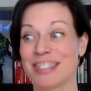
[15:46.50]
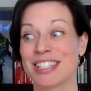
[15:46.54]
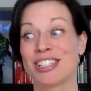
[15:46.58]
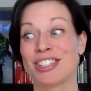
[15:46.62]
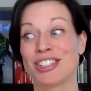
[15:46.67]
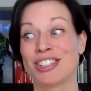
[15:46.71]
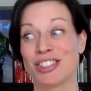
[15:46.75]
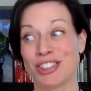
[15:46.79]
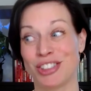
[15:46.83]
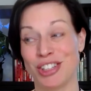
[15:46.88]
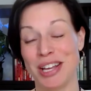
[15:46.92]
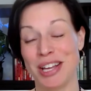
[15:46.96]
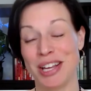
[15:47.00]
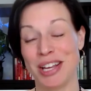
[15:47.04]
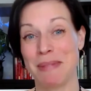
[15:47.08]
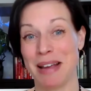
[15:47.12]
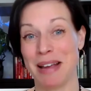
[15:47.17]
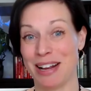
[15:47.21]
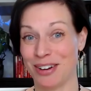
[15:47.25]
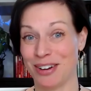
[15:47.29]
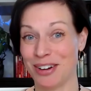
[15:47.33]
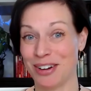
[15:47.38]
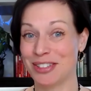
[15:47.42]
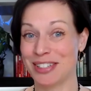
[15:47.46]
She
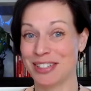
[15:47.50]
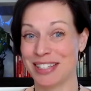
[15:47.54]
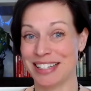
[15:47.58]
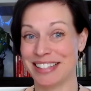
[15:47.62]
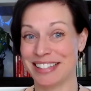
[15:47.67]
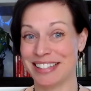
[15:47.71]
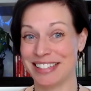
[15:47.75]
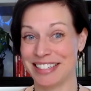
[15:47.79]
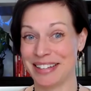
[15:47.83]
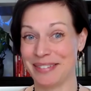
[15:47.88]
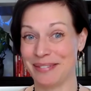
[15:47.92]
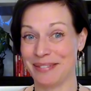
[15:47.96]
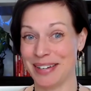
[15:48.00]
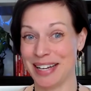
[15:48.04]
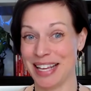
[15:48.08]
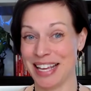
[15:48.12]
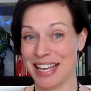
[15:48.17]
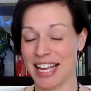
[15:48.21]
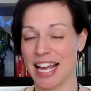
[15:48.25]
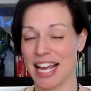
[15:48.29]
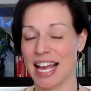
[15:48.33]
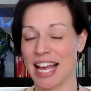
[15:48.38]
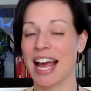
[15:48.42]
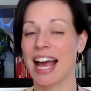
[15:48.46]
made her
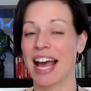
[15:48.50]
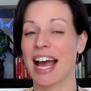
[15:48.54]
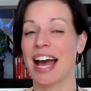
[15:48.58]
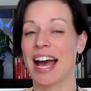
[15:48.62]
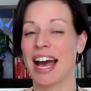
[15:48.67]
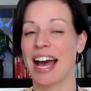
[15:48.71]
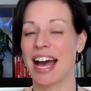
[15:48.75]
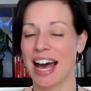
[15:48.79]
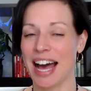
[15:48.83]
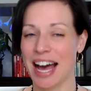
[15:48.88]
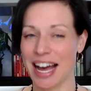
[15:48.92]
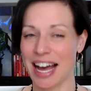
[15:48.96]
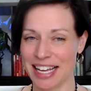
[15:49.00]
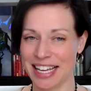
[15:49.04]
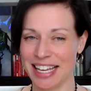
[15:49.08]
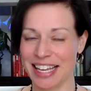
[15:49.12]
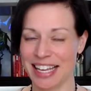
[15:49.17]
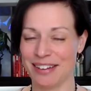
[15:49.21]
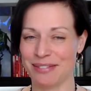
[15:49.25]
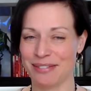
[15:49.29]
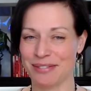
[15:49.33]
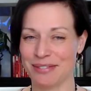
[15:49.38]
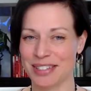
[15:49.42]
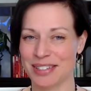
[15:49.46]
sensitivity a
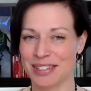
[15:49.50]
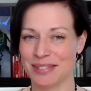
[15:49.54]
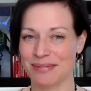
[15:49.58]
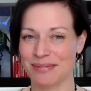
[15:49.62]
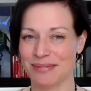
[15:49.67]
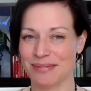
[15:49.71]
gift.